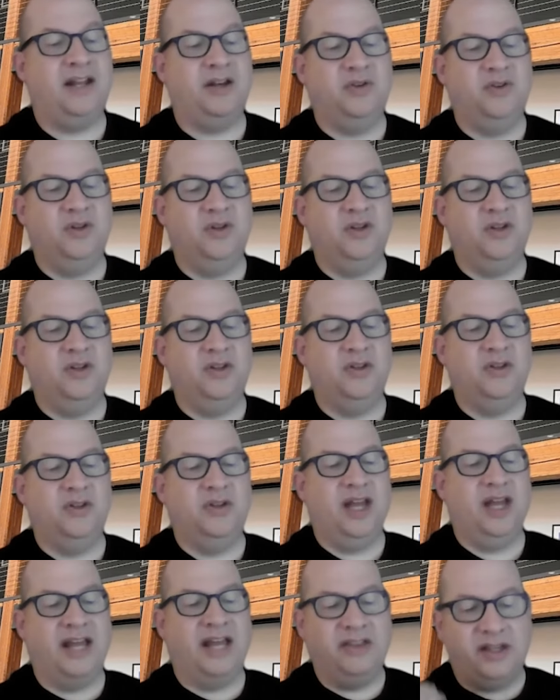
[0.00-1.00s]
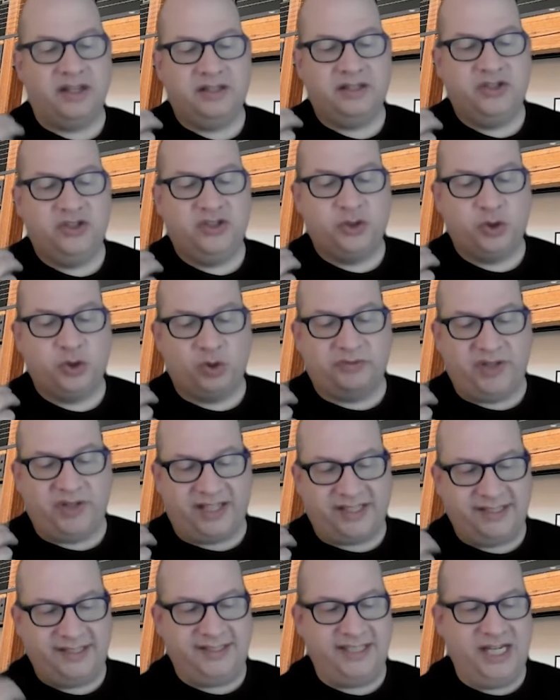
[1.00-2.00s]
And the sort
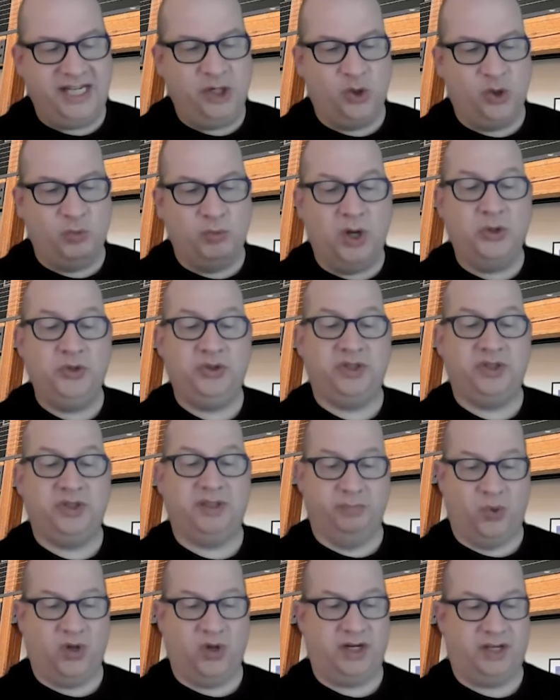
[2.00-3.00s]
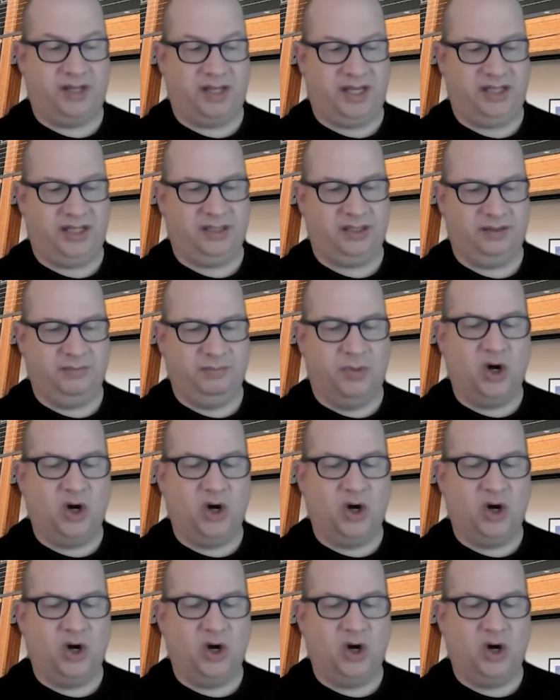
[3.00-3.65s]
of like single most important thing,